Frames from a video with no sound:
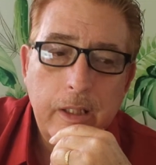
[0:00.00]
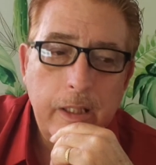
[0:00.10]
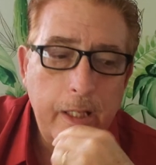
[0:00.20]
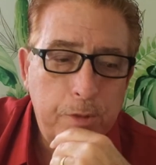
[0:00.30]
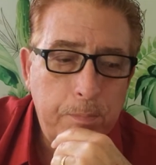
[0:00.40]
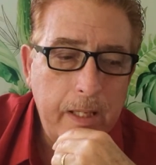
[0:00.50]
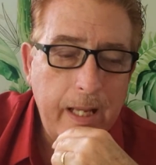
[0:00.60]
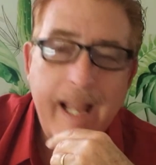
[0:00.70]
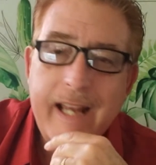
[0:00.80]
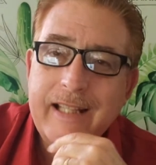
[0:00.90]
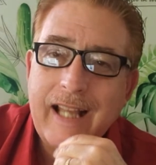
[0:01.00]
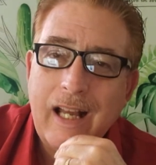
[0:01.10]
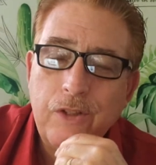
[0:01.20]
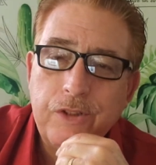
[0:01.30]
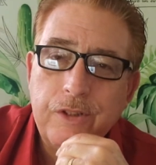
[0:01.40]
He spent
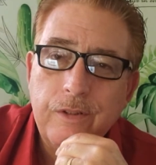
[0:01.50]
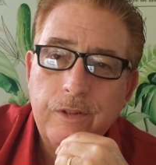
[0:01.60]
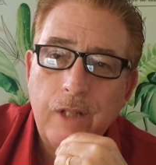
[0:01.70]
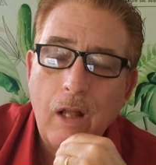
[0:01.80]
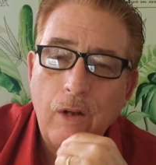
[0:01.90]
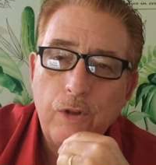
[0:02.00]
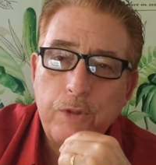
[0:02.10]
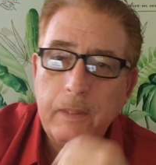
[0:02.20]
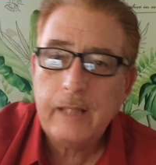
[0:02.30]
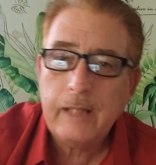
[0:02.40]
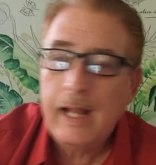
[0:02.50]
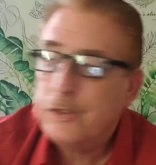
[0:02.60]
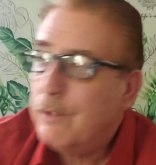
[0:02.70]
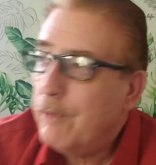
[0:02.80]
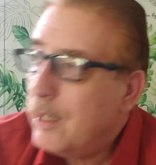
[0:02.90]
$80,000, built a house and
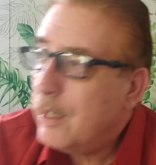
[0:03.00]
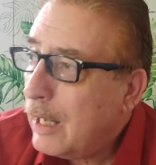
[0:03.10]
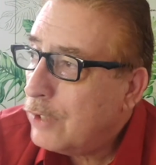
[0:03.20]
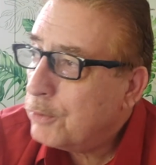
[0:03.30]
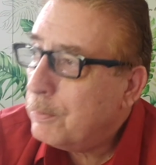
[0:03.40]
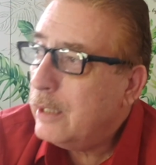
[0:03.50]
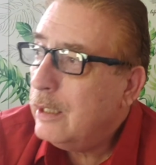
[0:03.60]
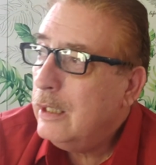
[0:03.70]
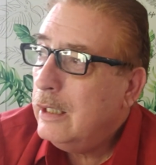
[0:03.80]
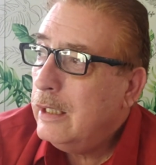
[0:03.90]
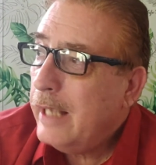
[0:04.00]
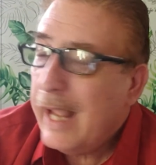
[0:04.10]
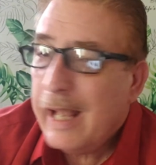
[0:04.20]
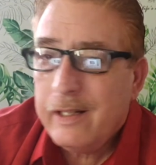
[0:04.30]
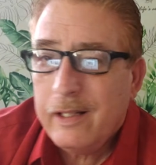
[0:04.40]
everything in the mountains, but
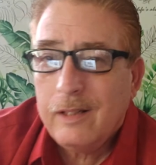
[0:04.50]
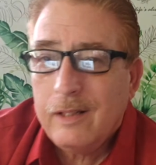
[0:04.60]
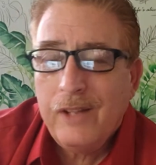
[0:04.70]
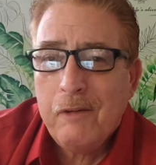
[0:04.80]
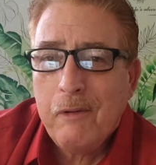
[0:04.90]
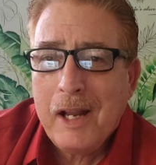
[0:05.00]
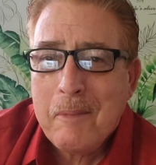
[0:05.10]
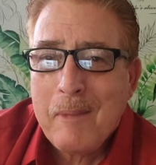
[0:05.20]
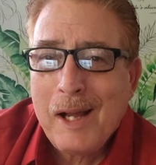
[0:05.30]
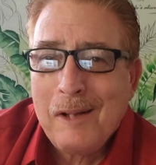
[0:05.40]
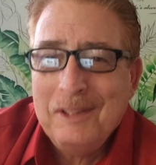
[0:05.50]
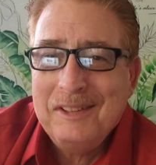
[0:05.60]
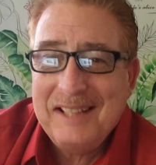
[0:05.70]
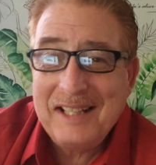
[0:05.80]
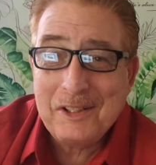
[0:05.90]
they ran him out.
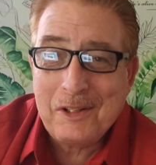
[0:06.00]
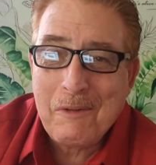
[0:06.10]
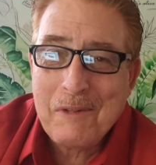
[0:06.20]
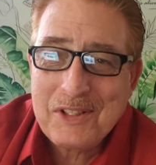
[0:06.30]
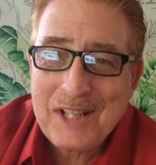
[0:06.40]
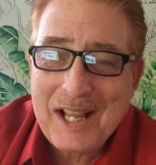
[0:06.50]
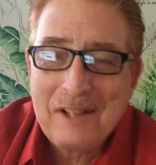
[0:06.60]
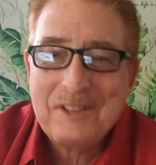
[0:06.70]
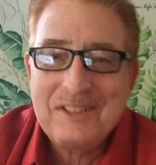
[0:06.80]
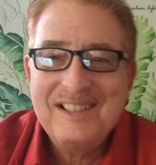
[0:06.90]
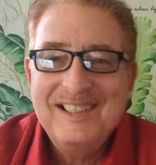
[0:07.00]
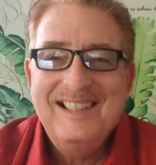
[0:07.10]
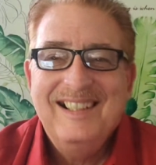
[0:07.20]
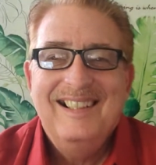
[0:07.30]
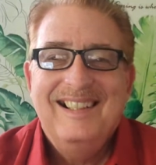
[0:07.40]
They took over his house.
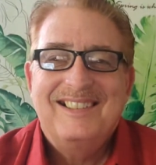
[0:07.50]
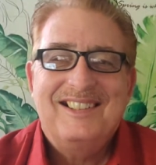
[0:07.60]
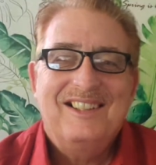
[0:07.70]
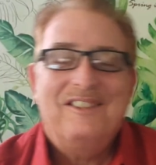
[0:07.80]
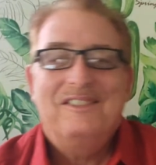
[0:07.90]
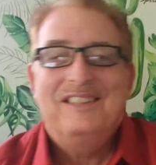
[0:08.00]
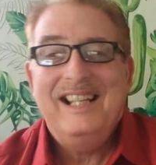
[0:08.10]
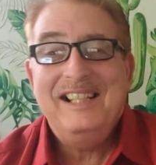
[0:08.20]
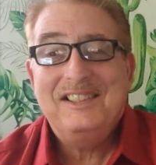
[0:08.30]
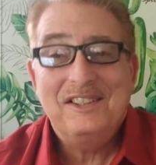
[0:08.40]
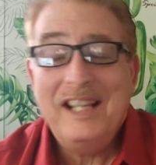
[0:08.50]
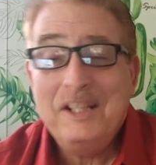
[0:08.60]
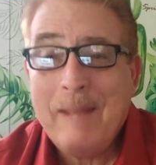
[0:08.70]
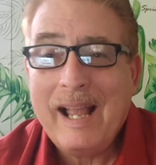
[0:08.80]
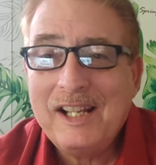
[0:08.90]
So he's
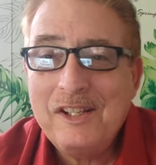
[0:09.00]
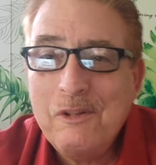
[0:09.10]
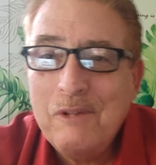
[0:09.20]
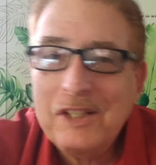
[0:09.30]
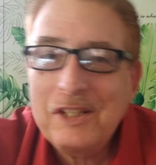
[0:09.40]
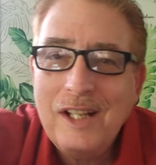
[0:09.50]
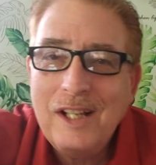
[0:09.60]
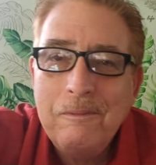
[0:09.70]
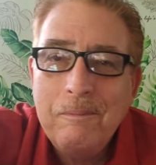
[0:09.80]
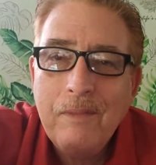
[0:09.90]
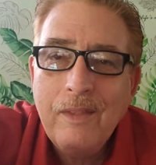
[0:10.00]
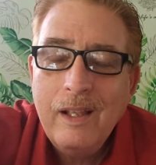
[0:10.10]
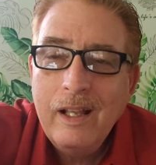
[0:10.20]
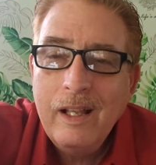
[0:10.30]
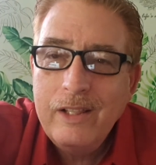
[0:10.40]
back in the U.S. now.
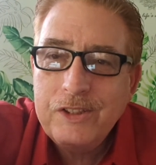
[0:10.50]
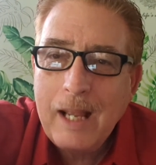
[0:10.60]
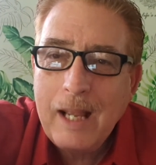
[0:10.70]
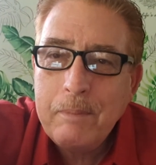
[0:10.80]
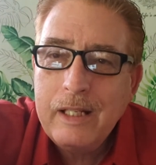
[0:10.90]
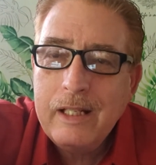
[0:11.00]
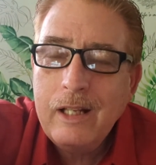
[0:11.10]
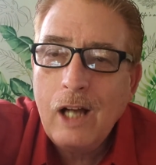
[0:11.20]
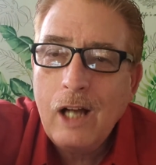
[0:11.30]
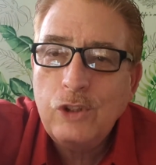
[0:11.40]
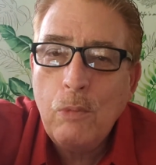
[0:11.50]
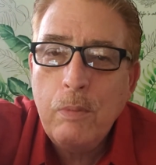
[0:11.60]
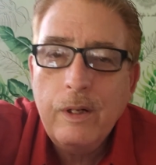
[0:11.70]
This happened in October.